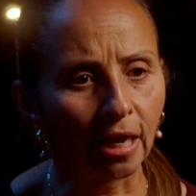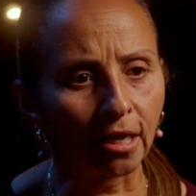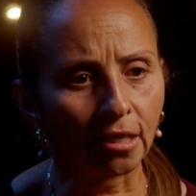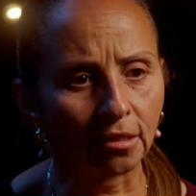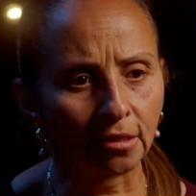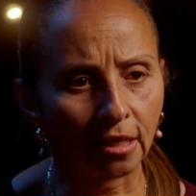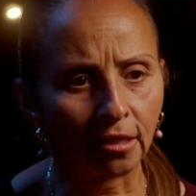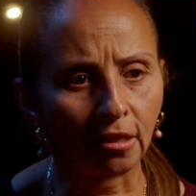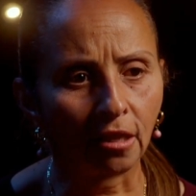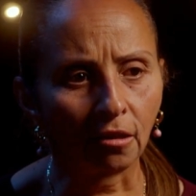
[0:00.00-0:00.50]
like
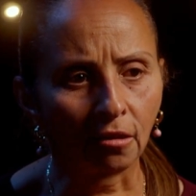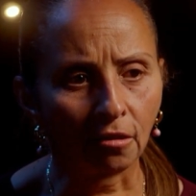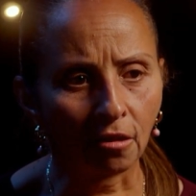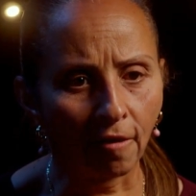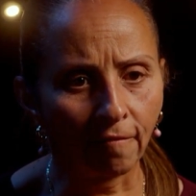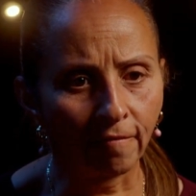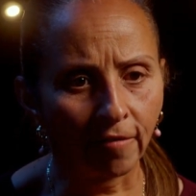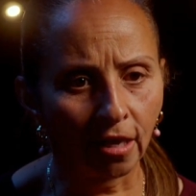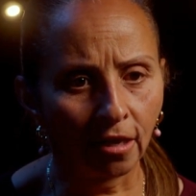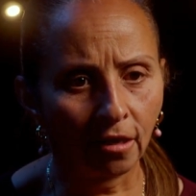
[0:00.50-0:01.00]
I said, the
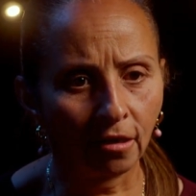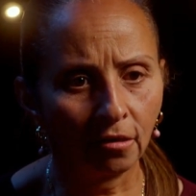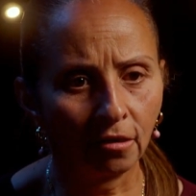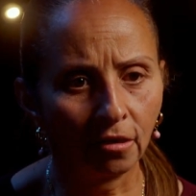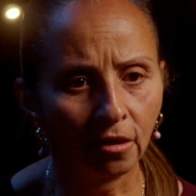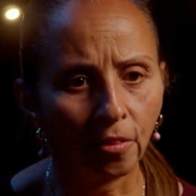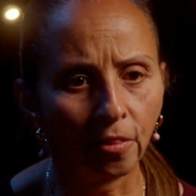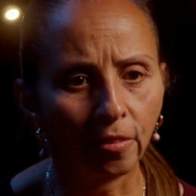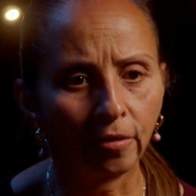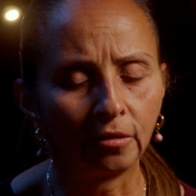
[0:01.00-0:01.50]

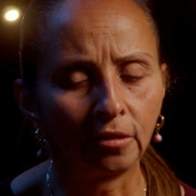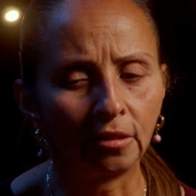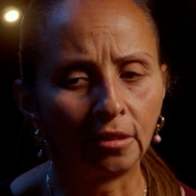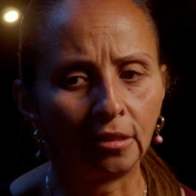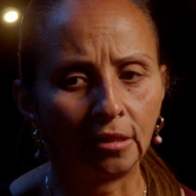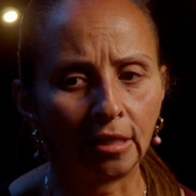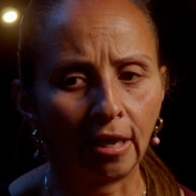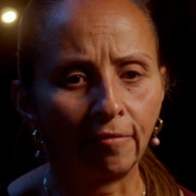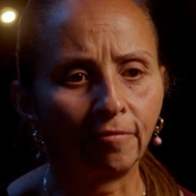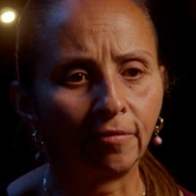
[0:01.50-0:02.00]
loving.
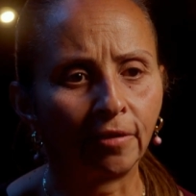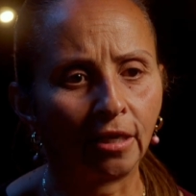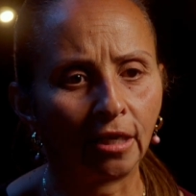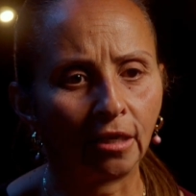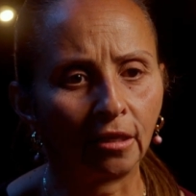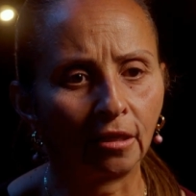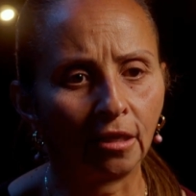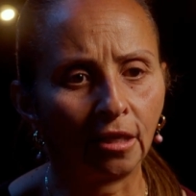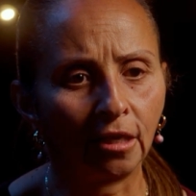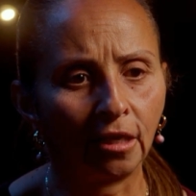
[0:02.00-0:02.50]

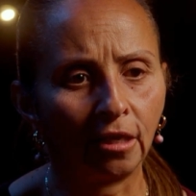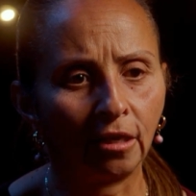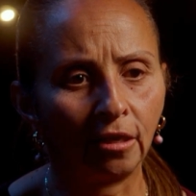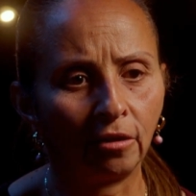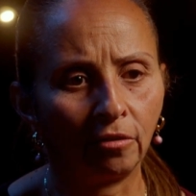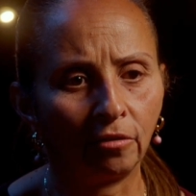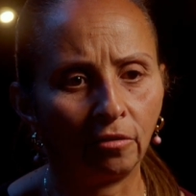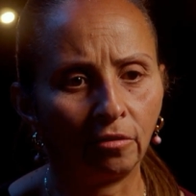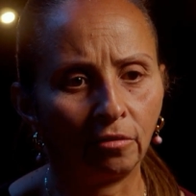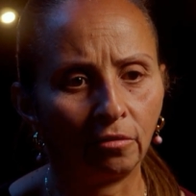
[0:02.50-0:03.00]

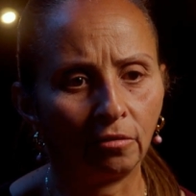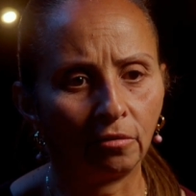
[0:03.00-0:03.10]
Definitely